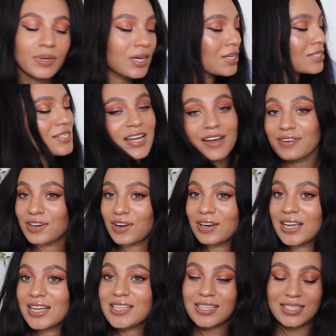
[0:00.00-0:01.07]
because
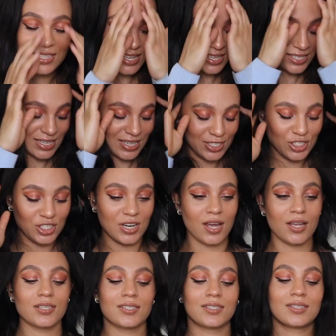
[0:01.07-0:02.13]
this is
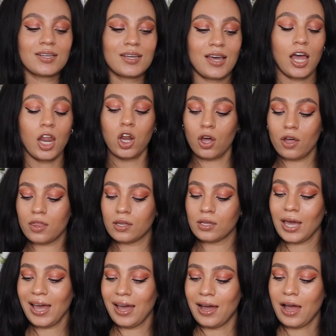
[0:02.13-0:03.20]
just a lot
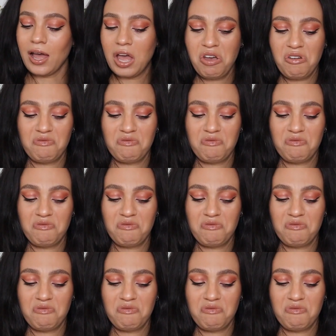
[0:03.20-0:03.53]
of, yeah.